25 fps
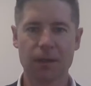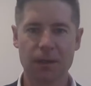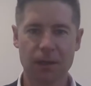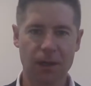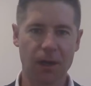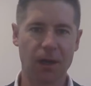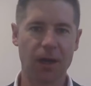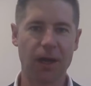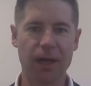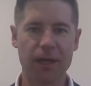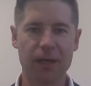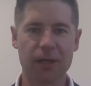
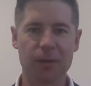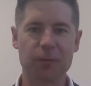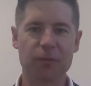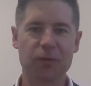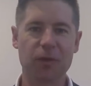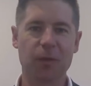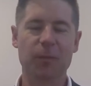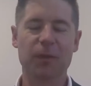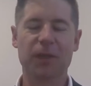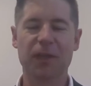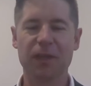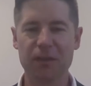Hi, I'm
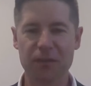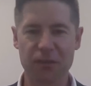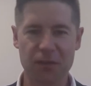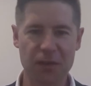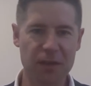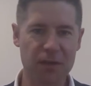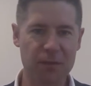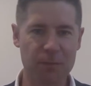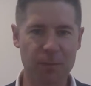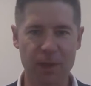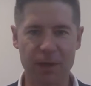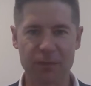Scott
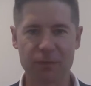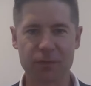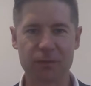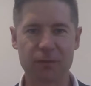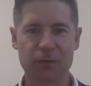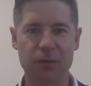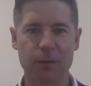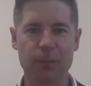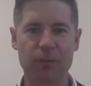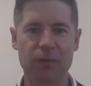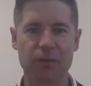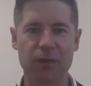Mackenzie, Barfoot and
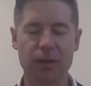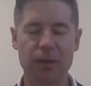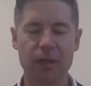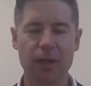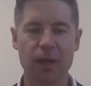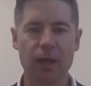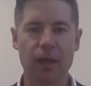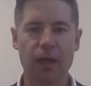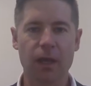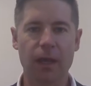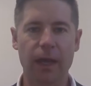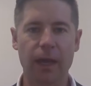Thompson,
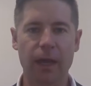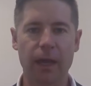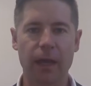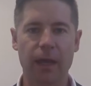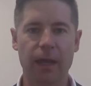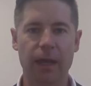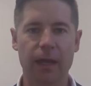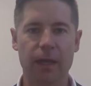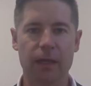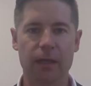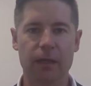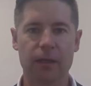
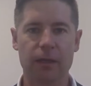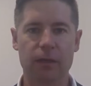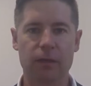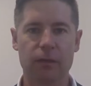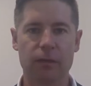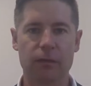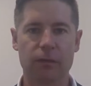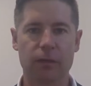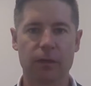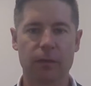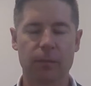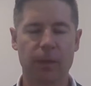
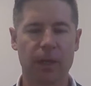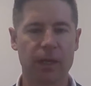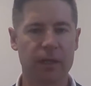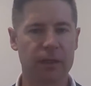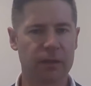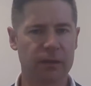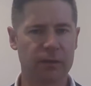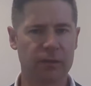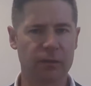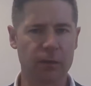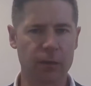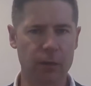and the
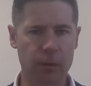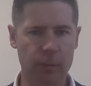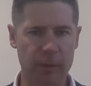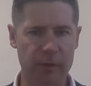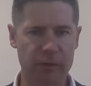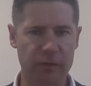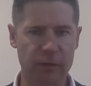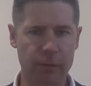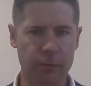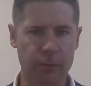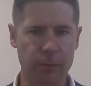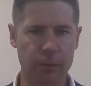market's a little bit
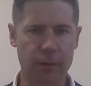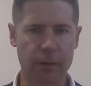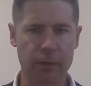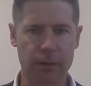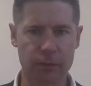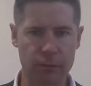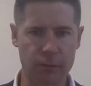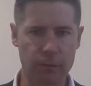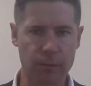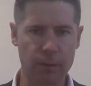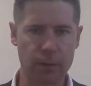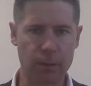different.
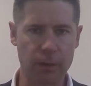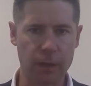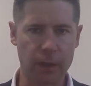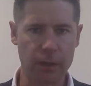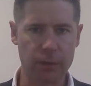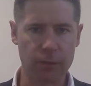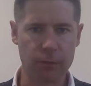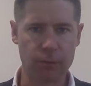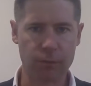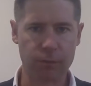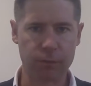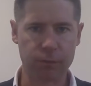It's
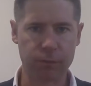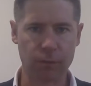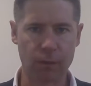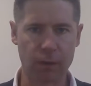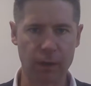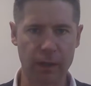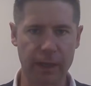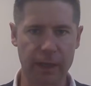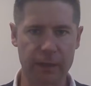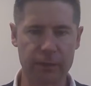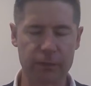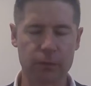very
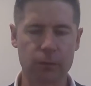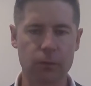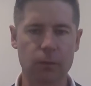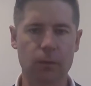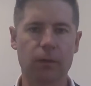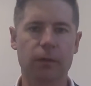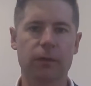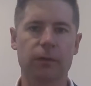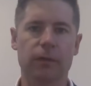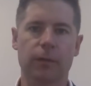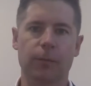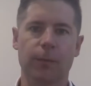flat in
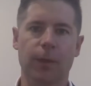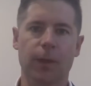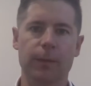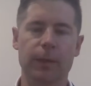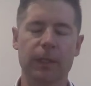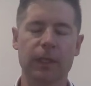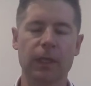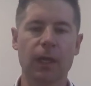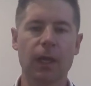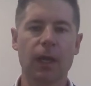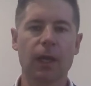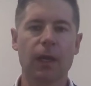Auckland at the
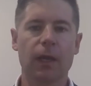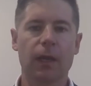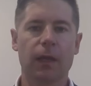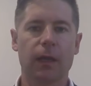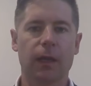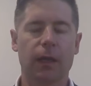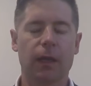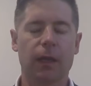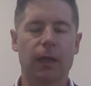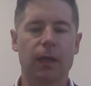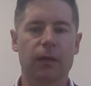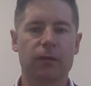moment.
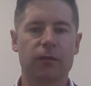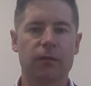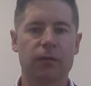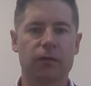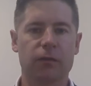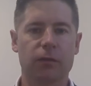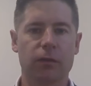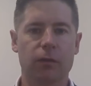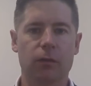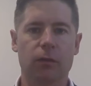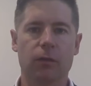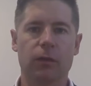
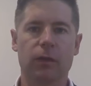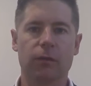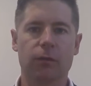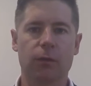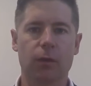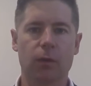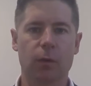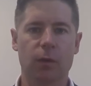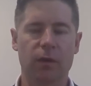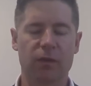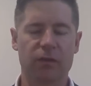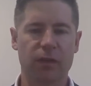Just to give you
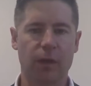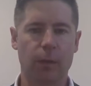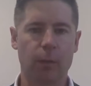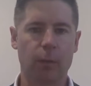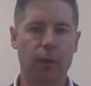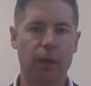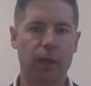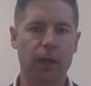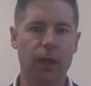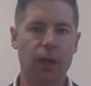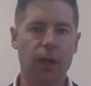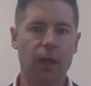a quick
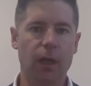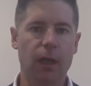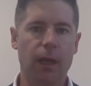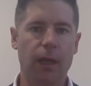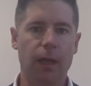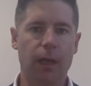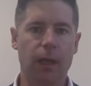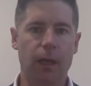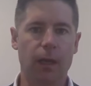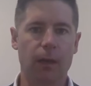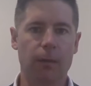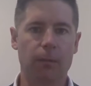summary,
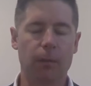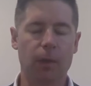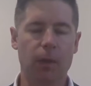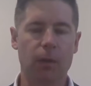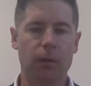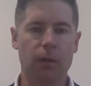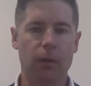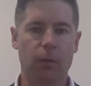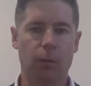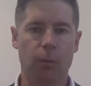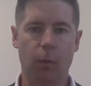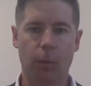
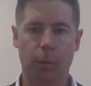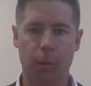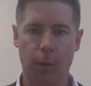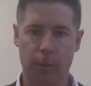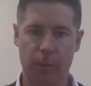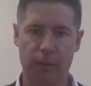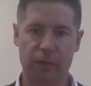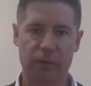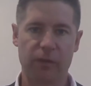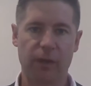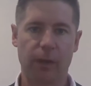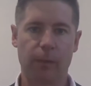there are more
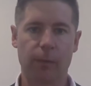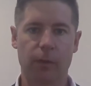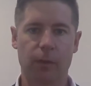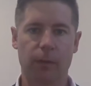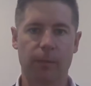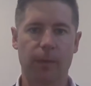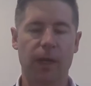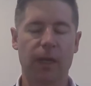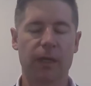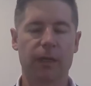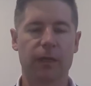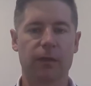properties coming on the
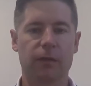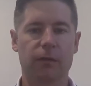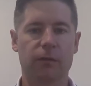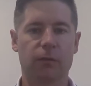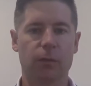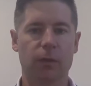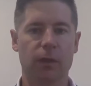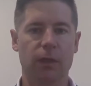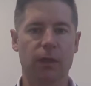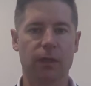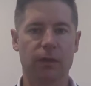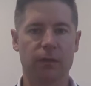market as
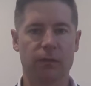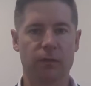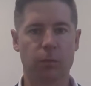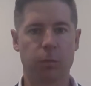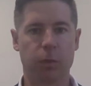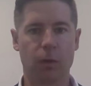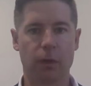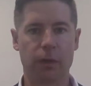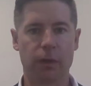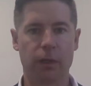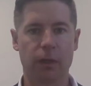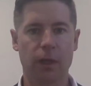we hit
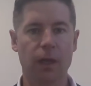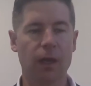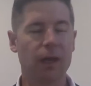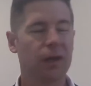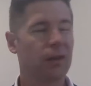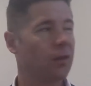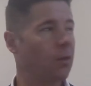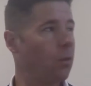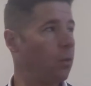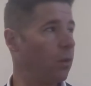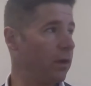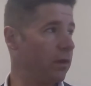spring.
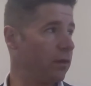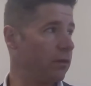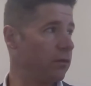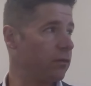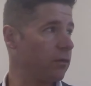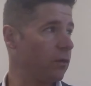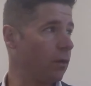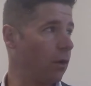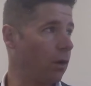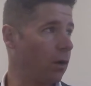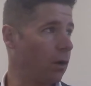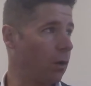The
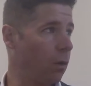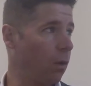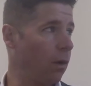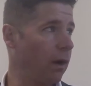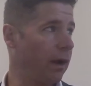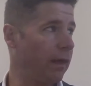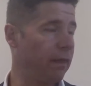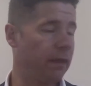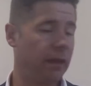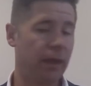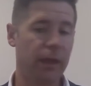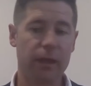weather's not
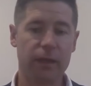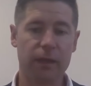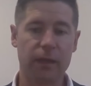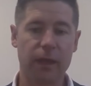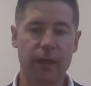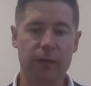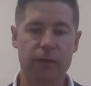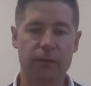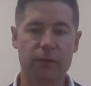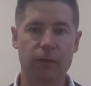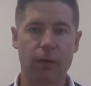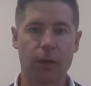quite there
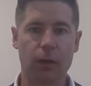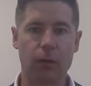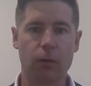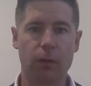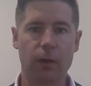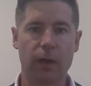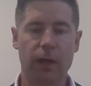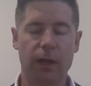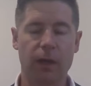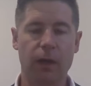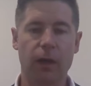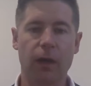yet, so
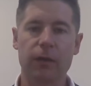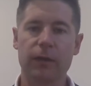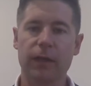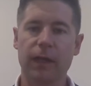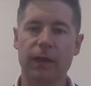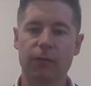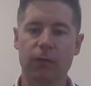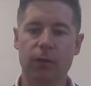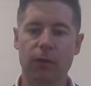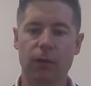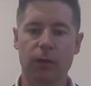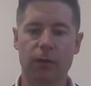I
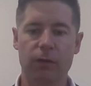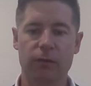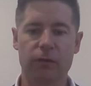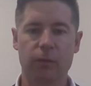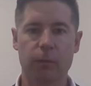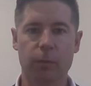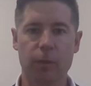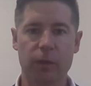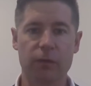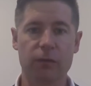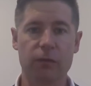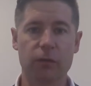haven't noticed a
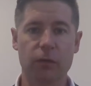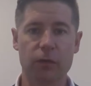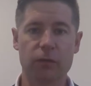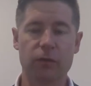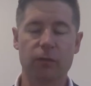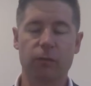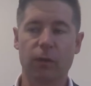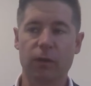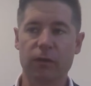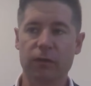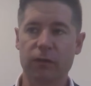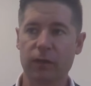big surge
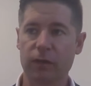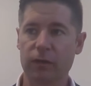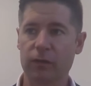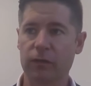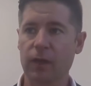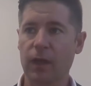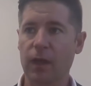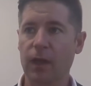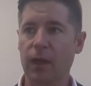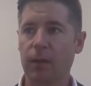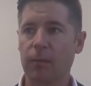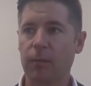of listings,
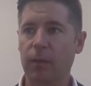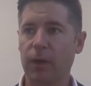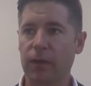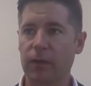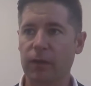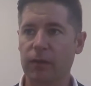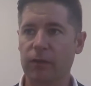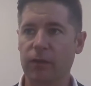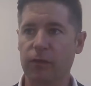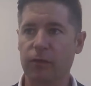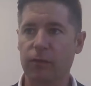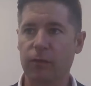but
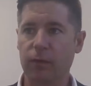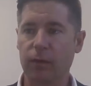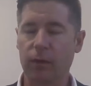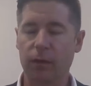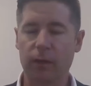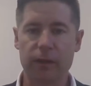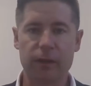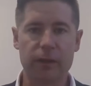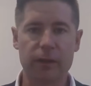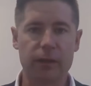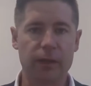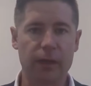they're
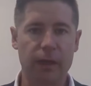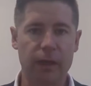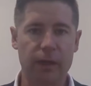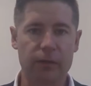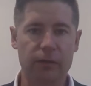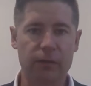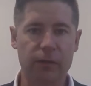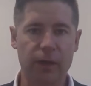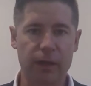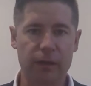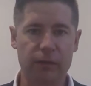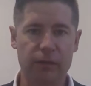definitely
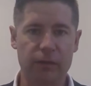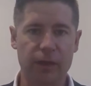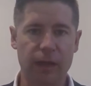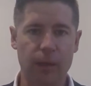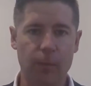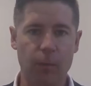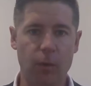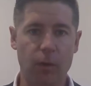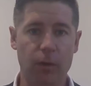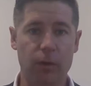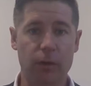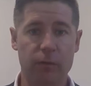starting to
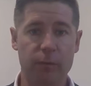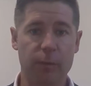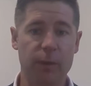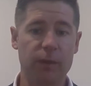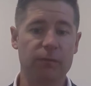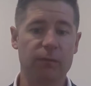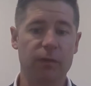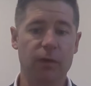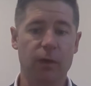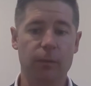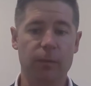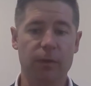come on. I've been
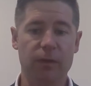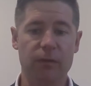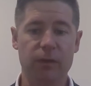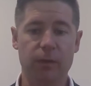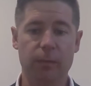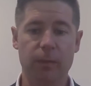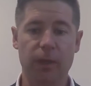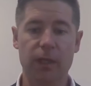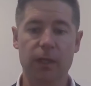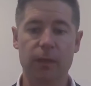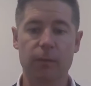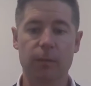very busy
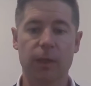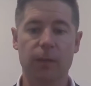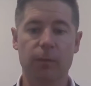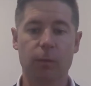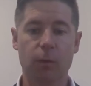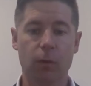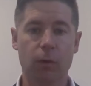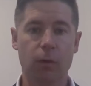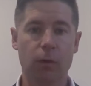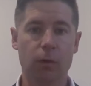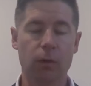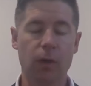meeting
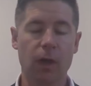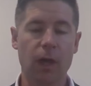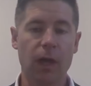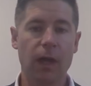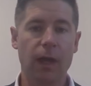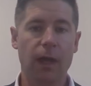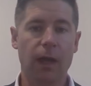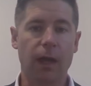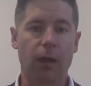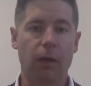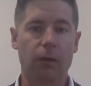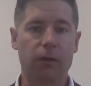people who
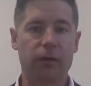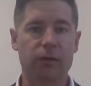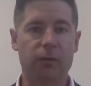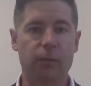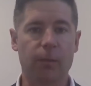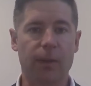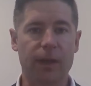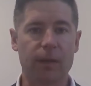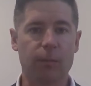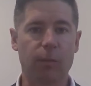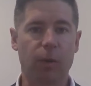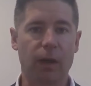are looking to
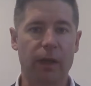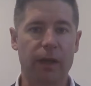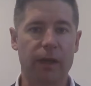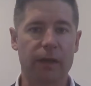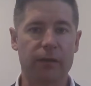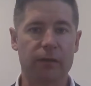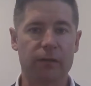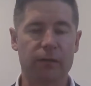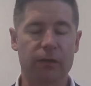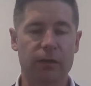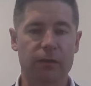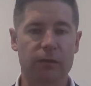make
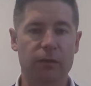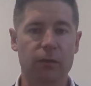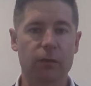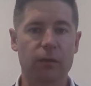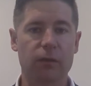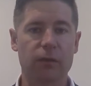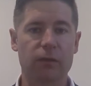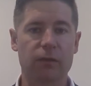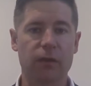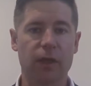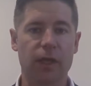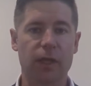plans and do
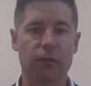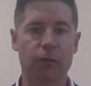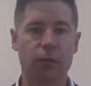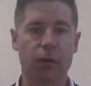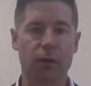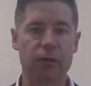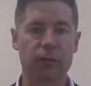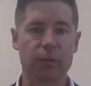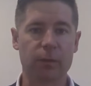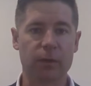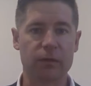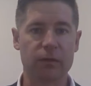things ahead of
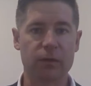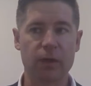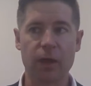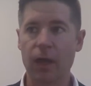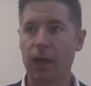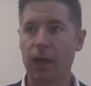Christmas.